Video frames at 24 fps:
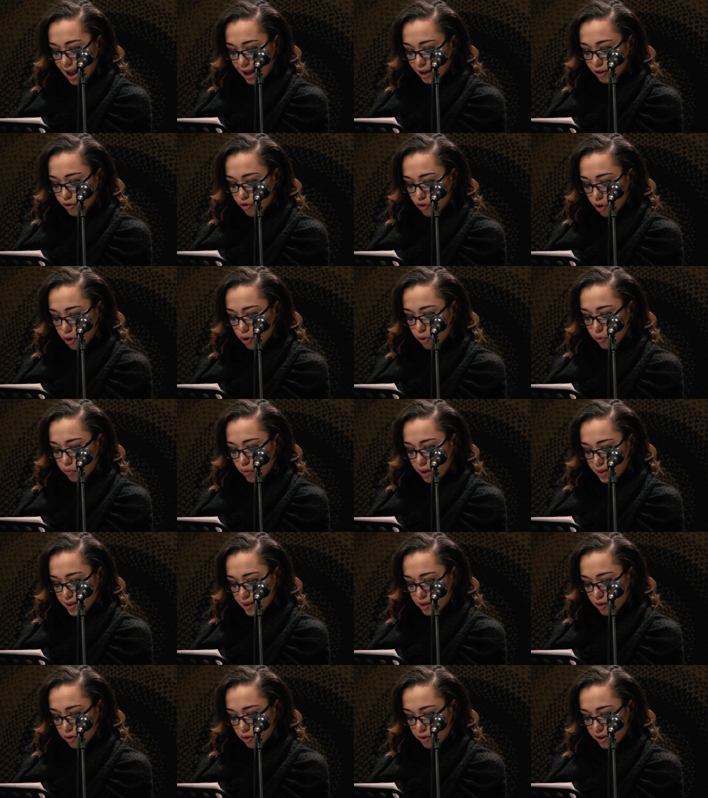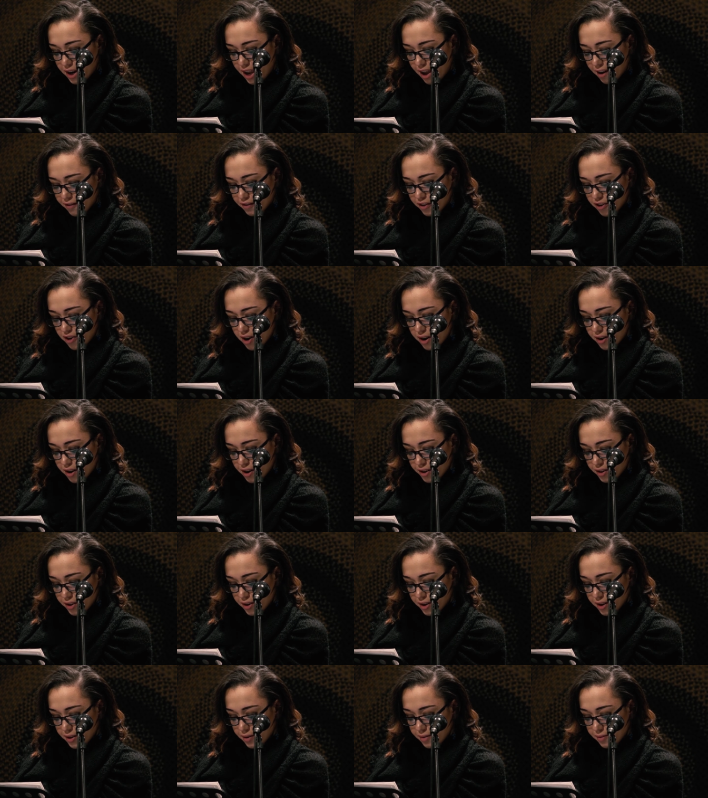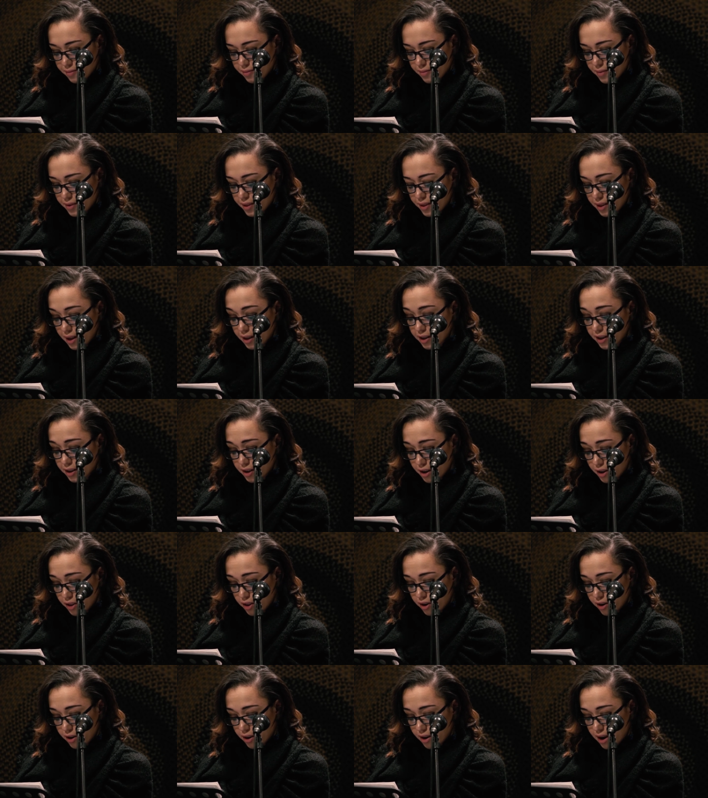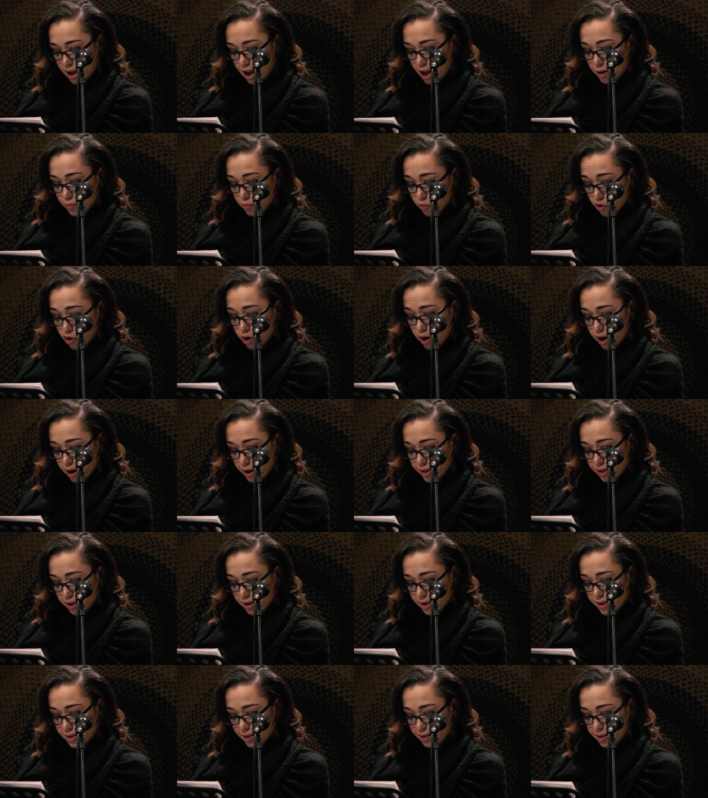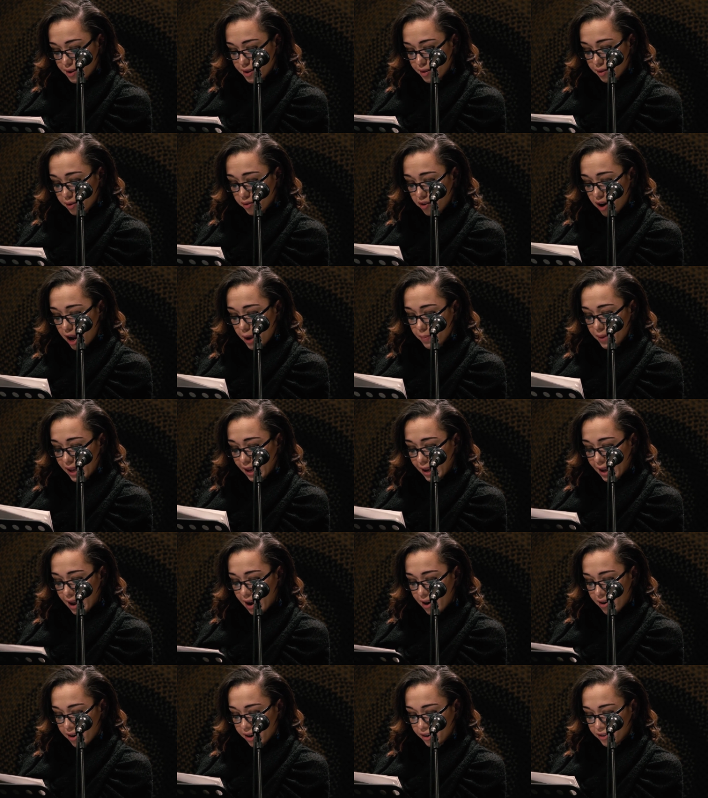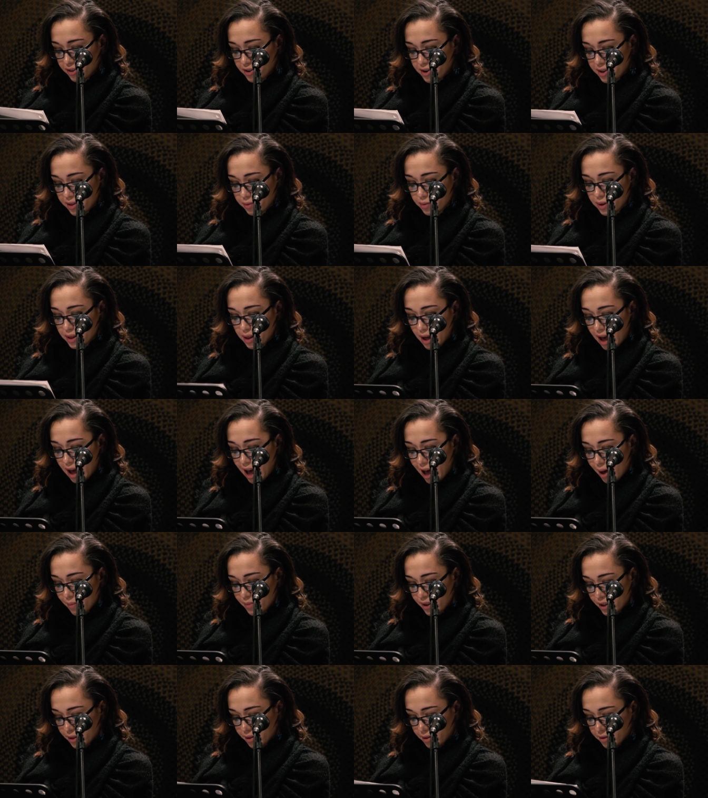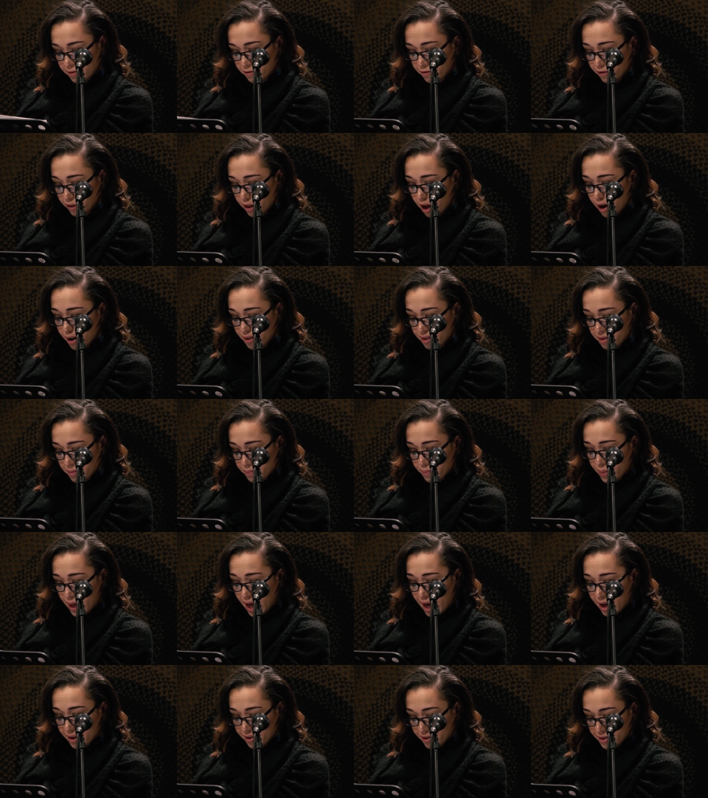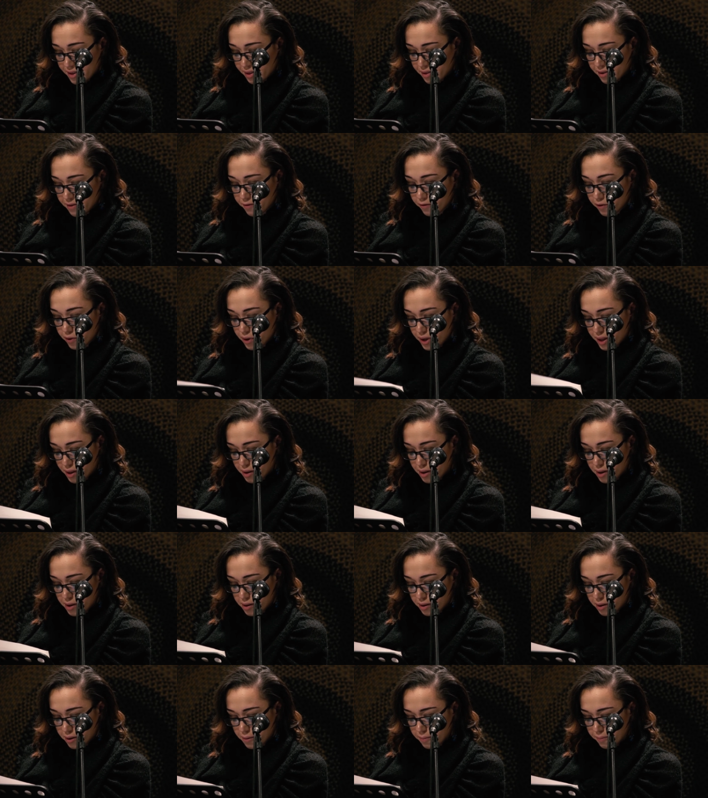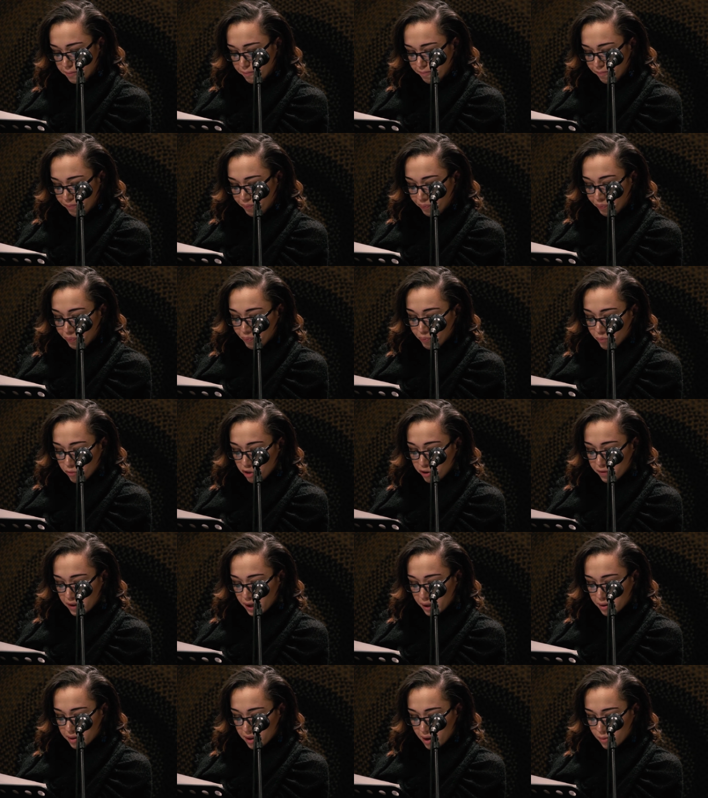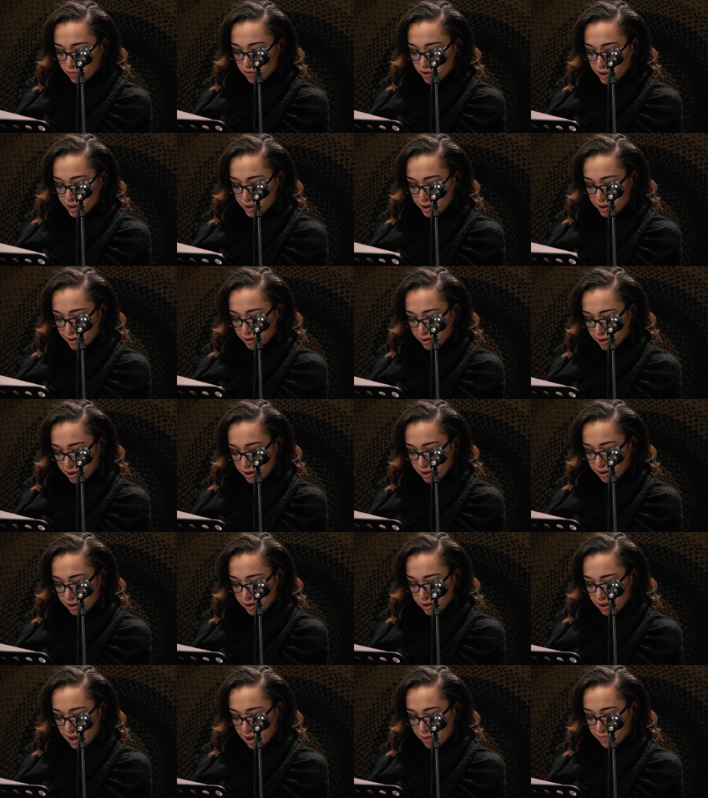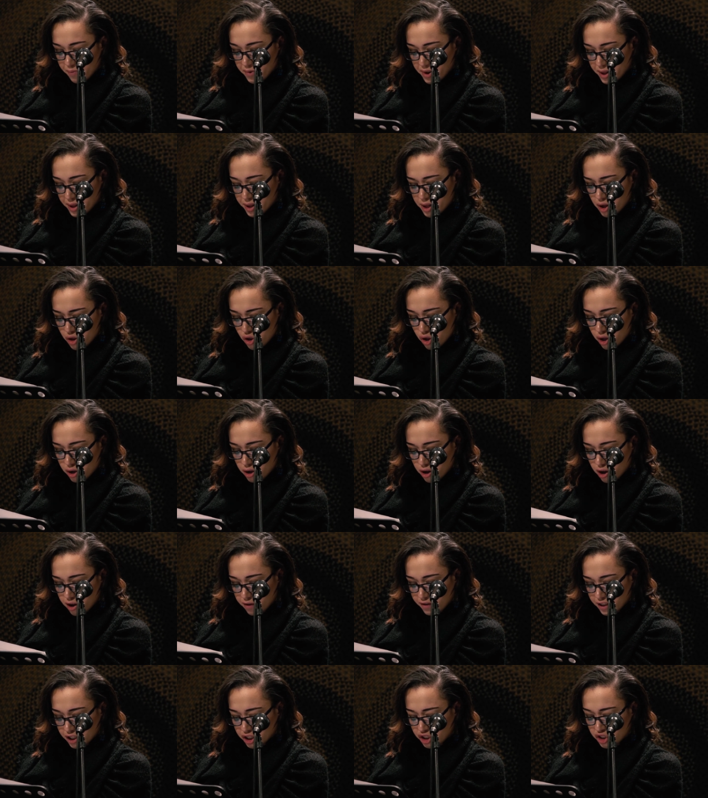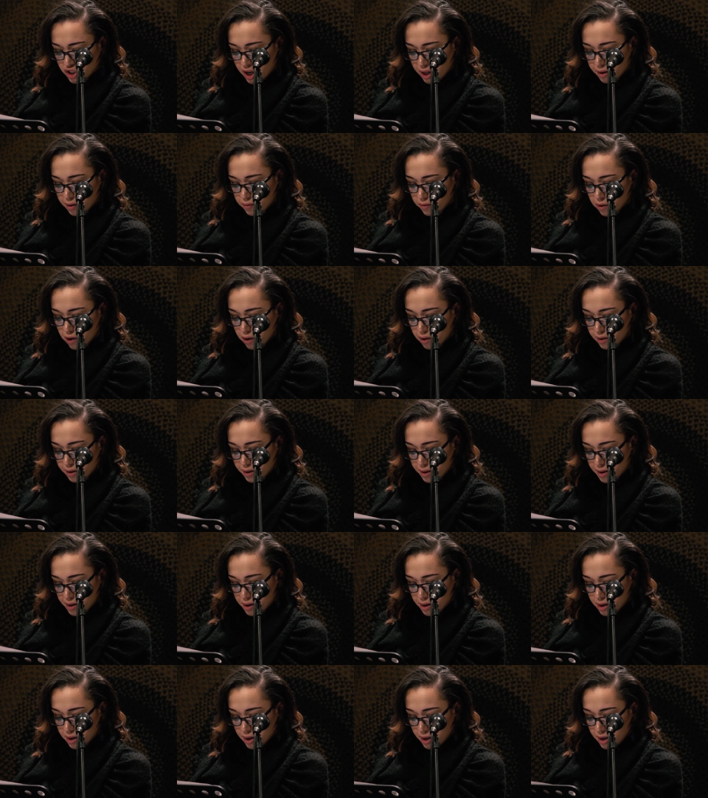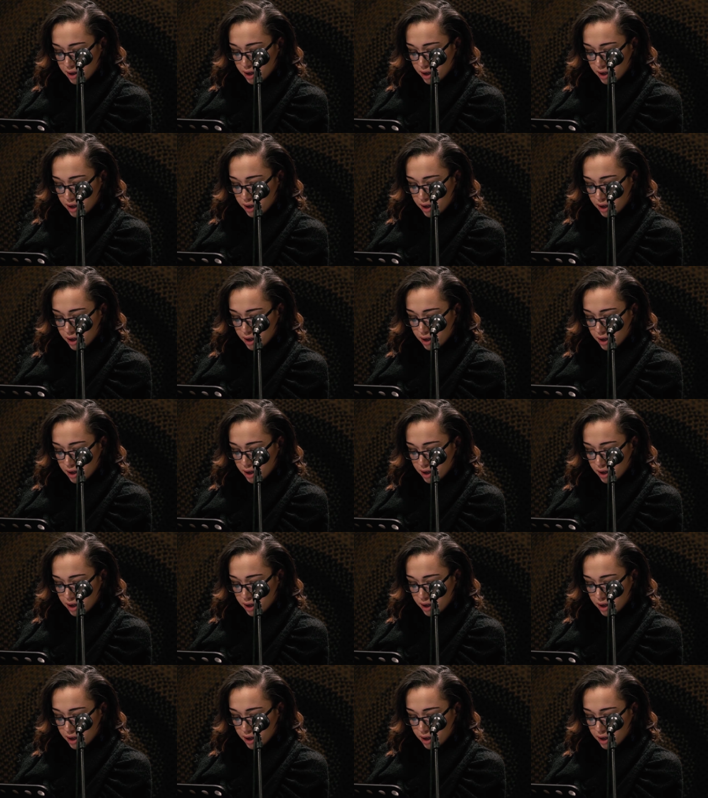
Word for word: and wrote one story after another, then another, and more others, inscribing characters with habits and flaws and patterns and voices moving them with the skill and precision of a chess waltz,